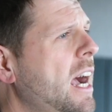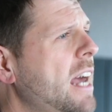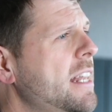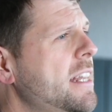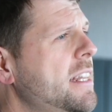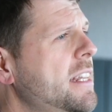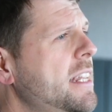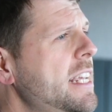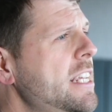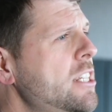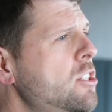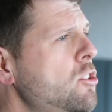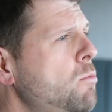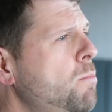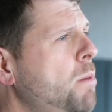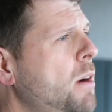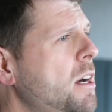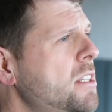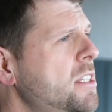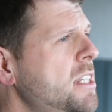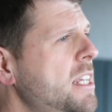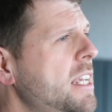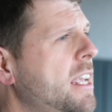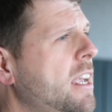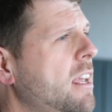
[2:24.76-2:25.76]
and diesel
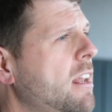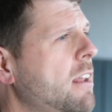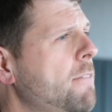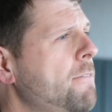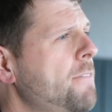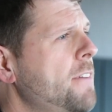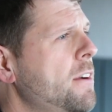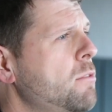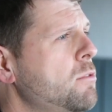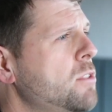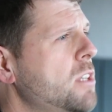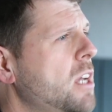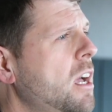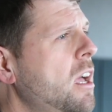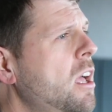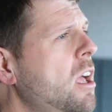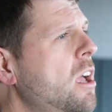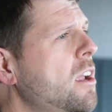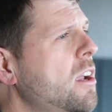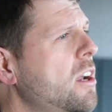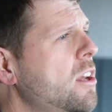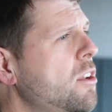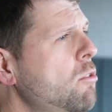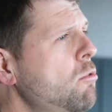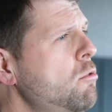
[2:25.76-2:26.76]
particulate filter
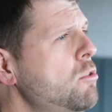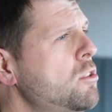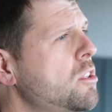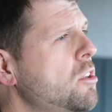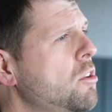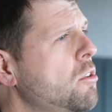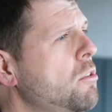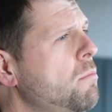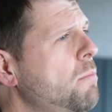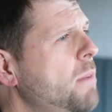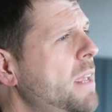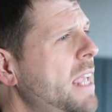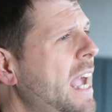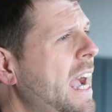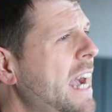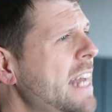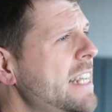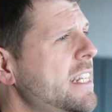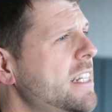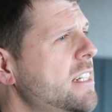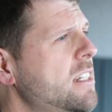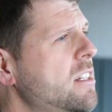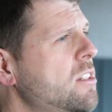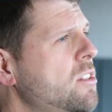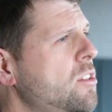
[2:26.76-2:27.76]
can also be
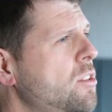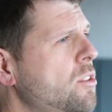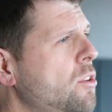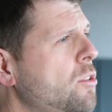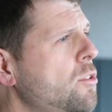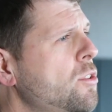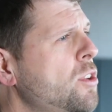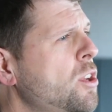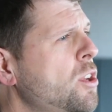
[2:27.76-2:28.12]
added to your